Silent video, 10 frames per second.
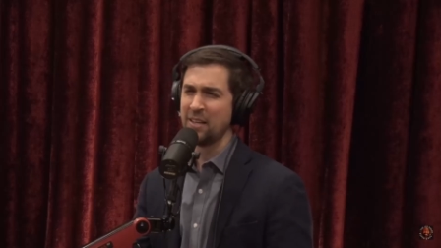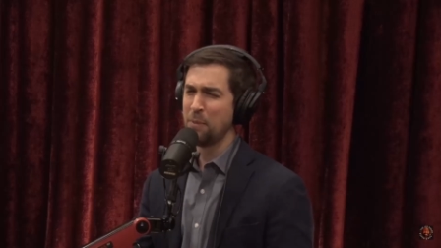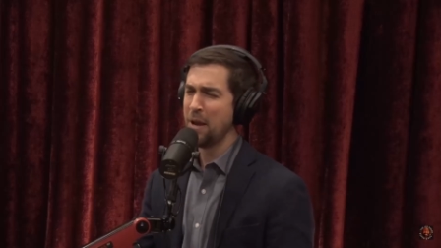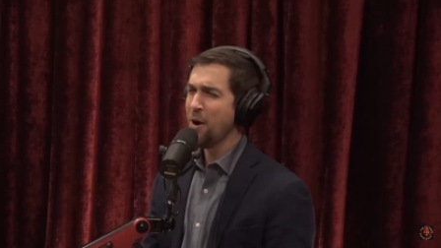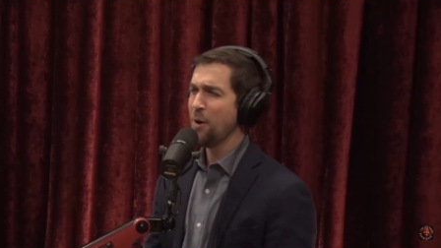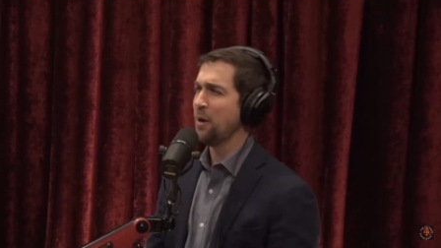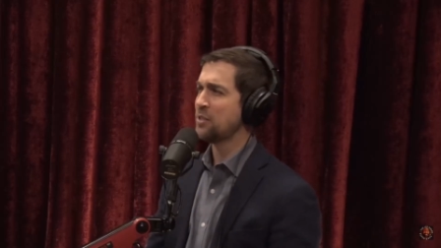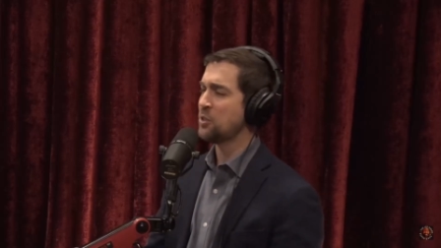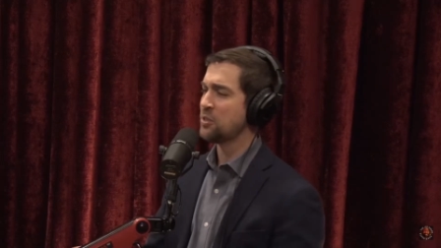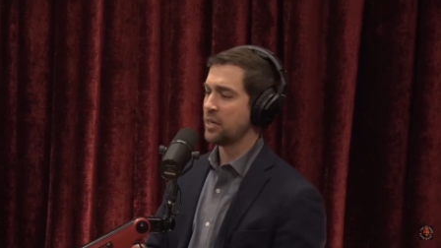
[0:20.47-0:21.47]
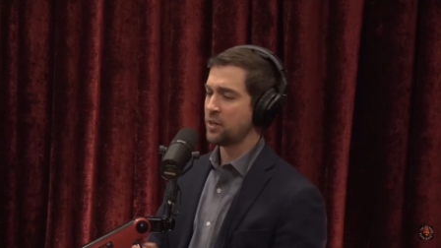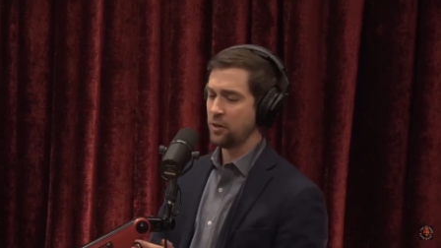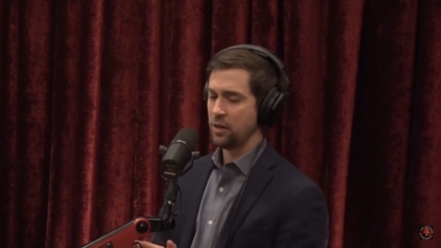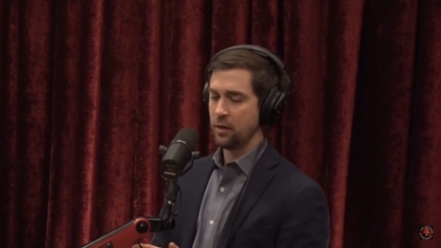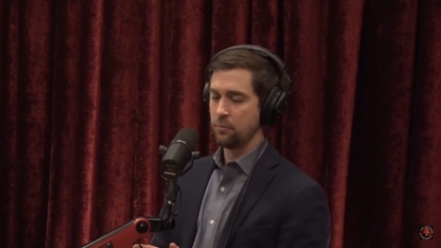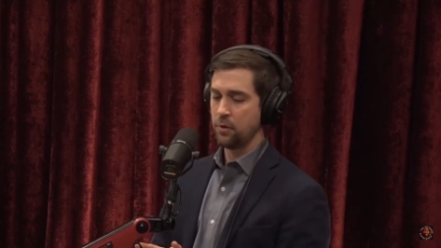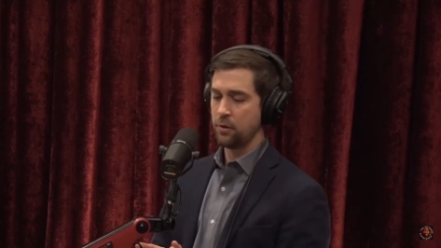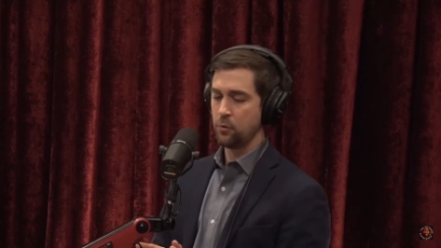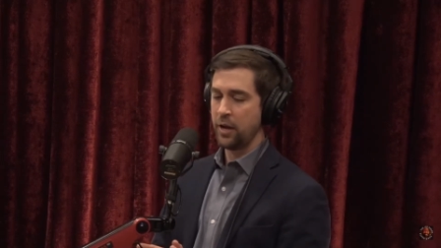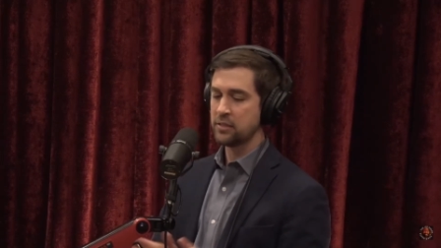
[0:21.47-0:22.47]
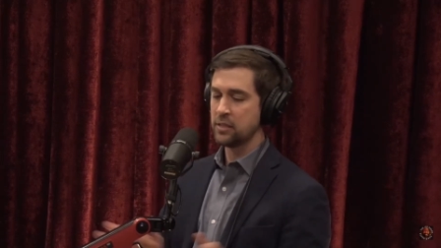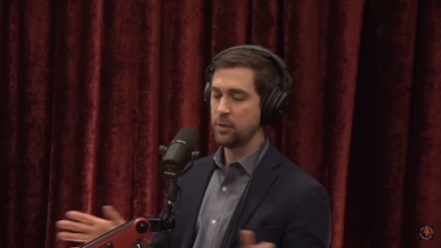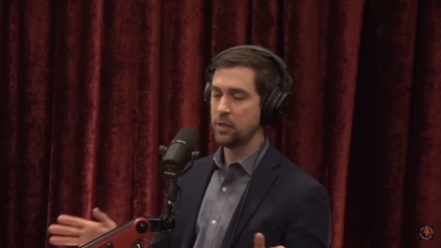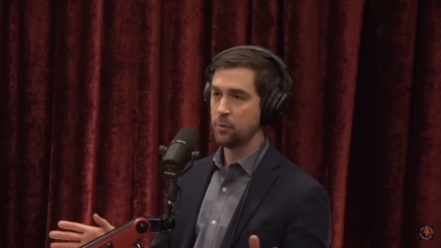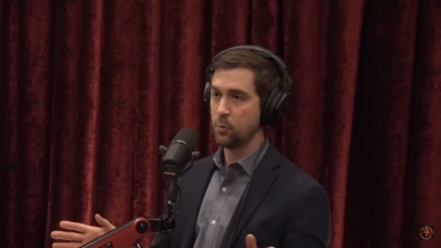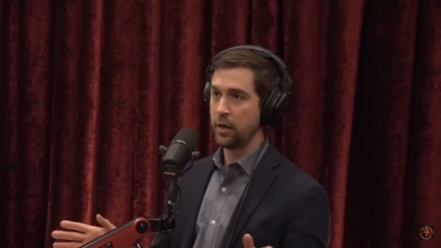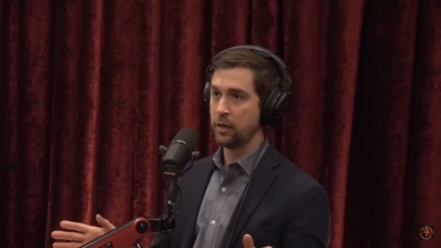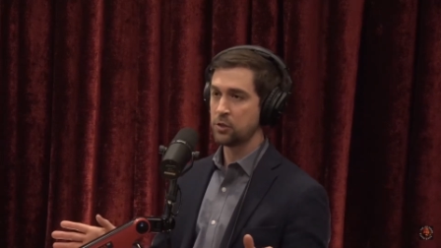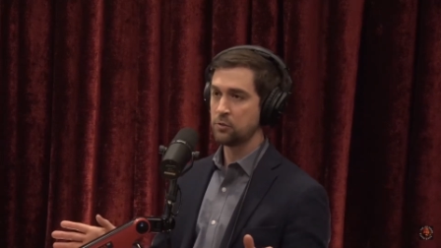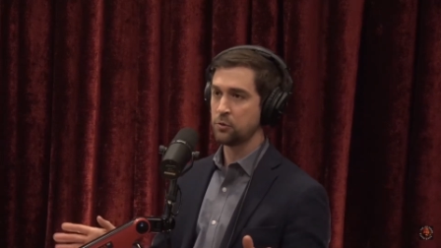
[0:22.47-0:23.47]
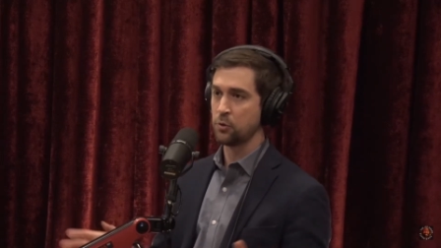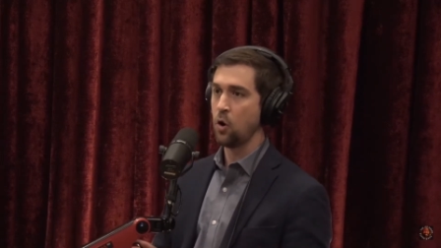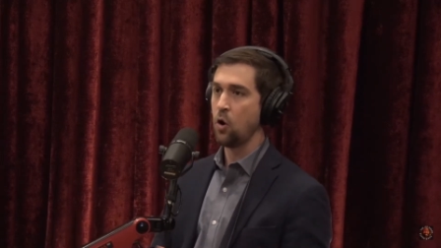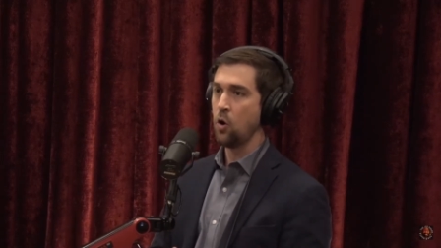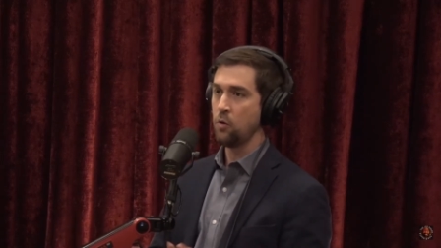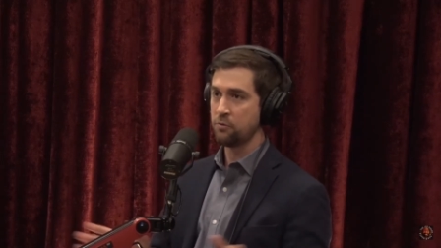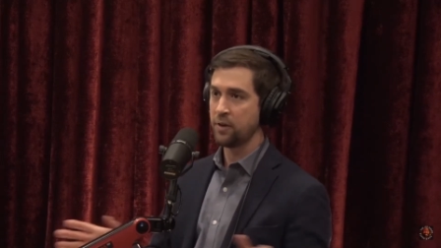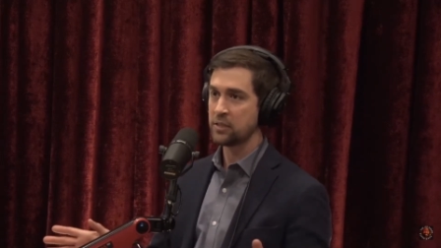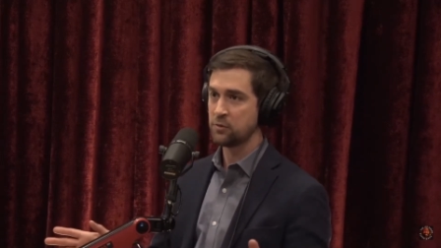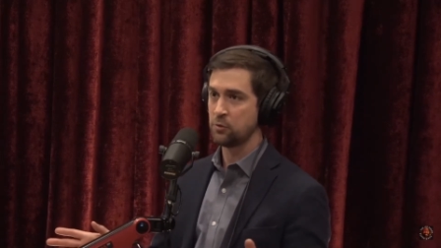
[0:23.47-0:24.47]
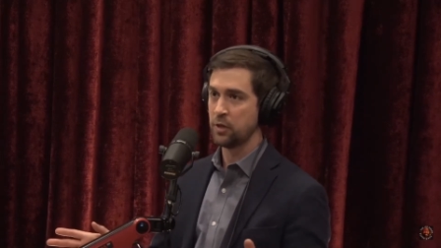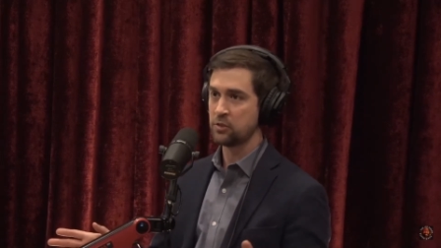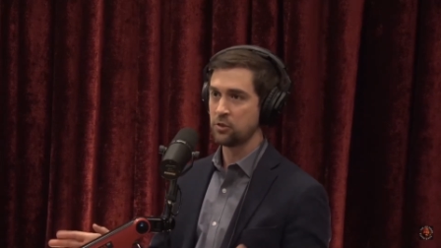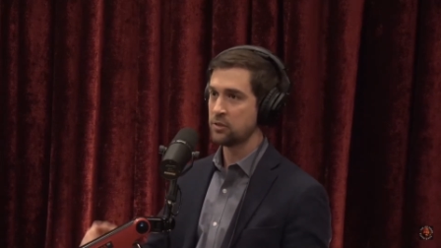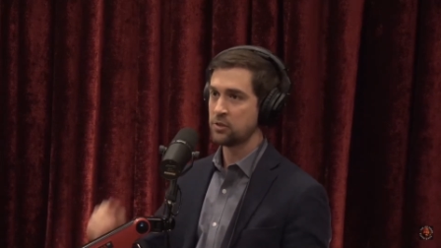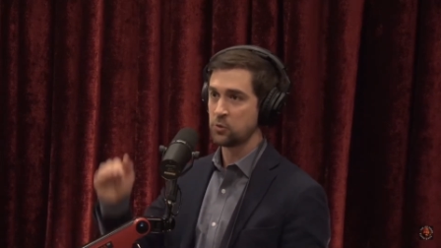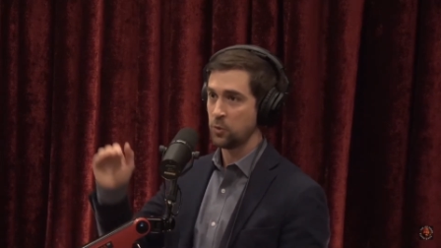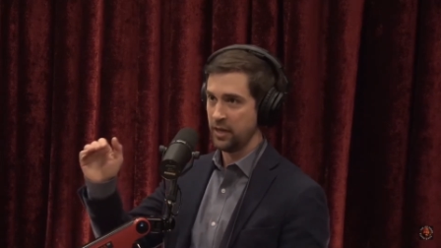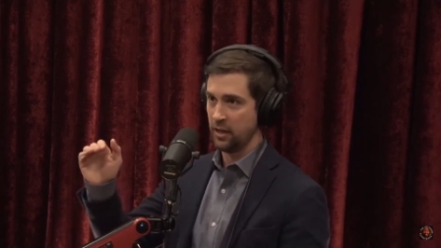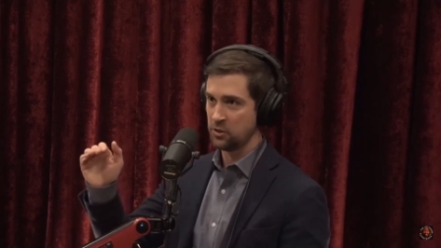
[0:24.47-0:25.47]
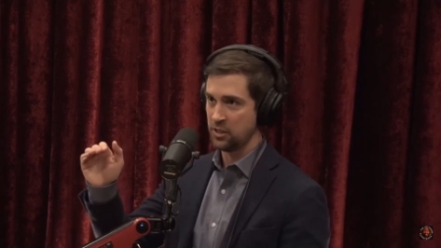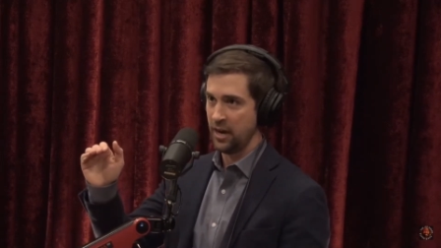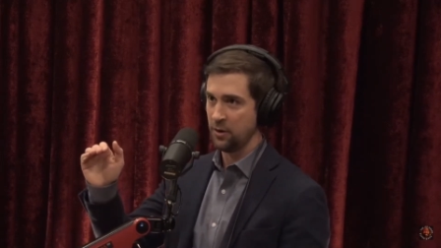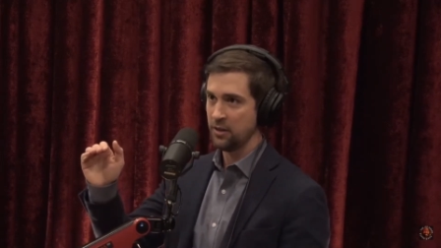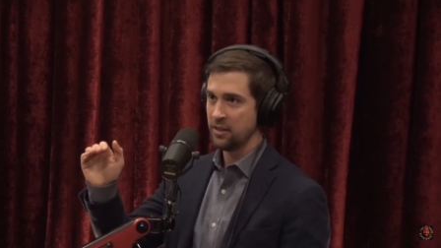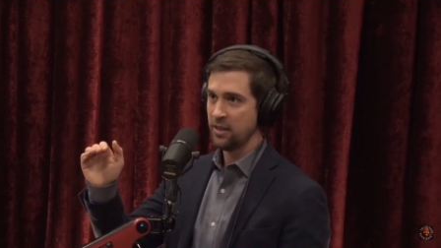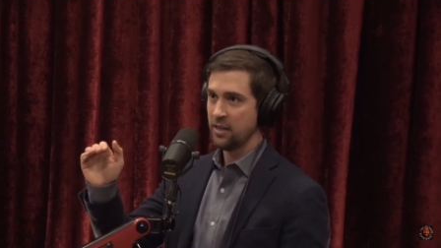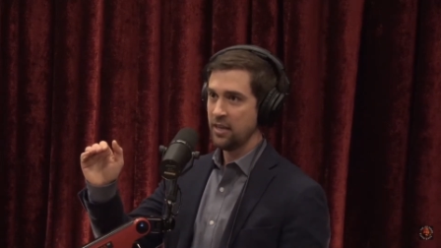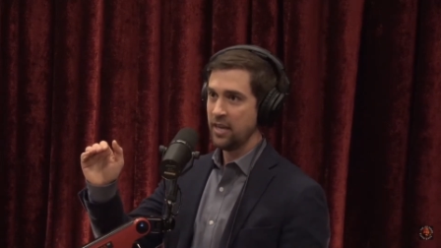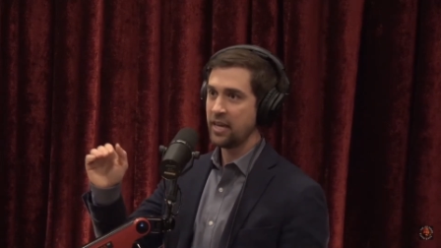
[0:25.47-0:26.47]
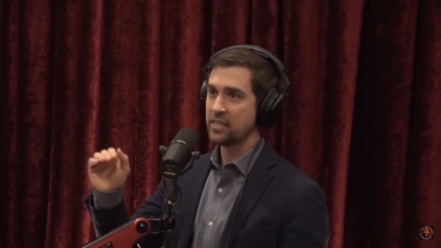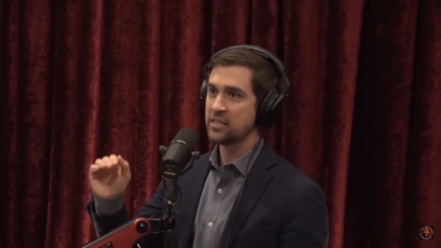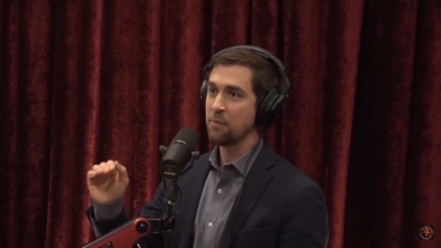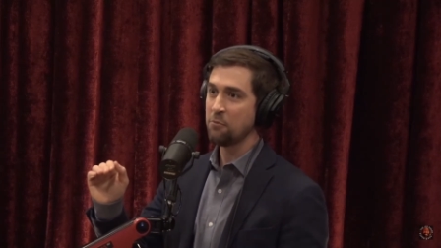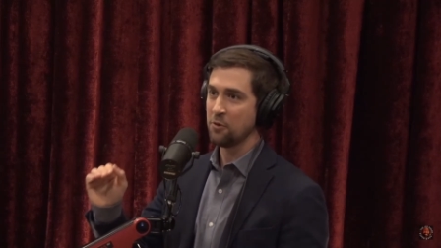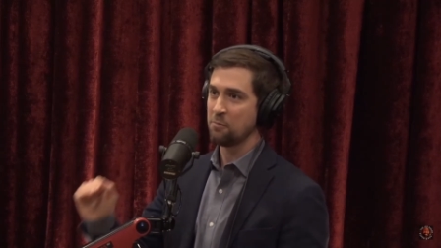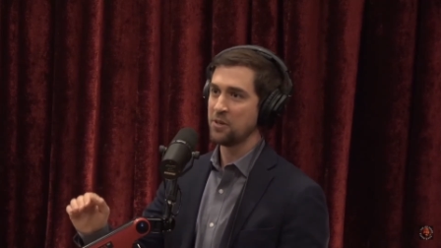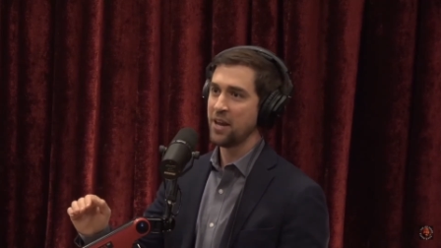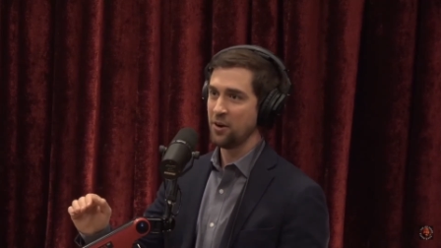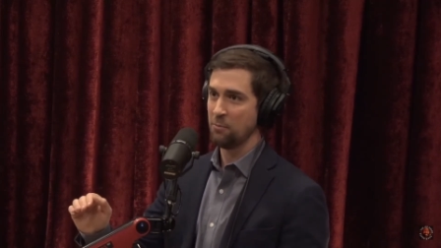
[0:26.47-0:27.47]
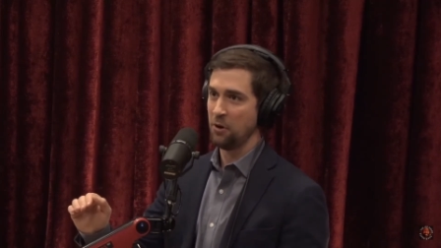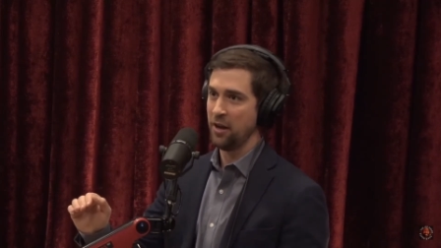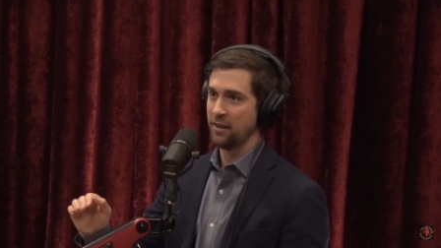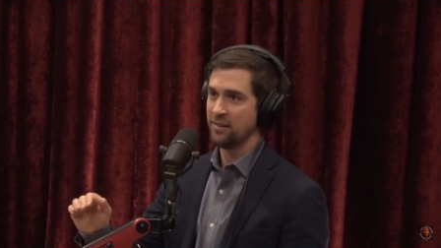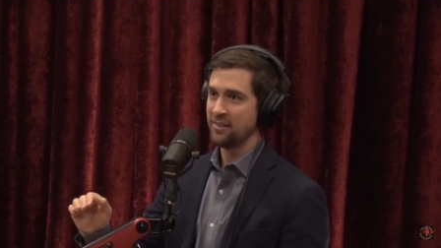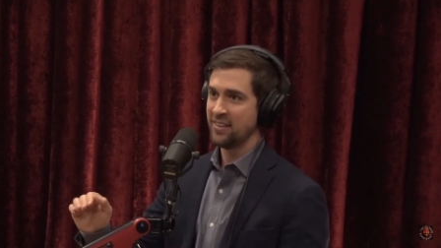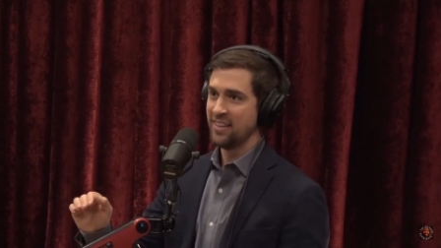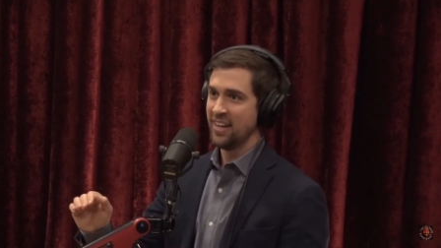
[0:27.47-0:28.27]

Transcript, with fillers: Yeah. The Panera Bread. So it's like you're going to raise the minimum wage for all fast food restaurants to $20 an hour, except for Panera Bread.